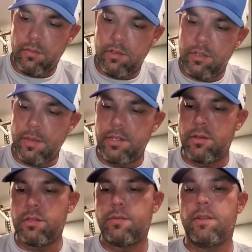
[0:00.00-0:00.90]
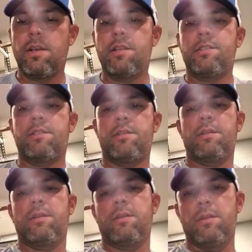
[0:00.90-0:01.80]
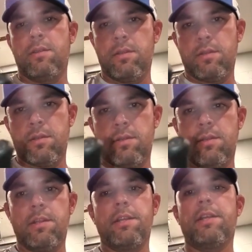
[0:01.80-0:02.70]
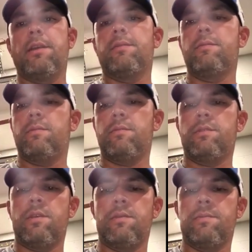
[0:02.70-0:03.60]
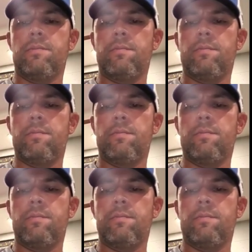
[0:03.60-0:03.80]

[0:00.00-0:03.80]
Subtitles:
and just make sure it's flush. And there you go. So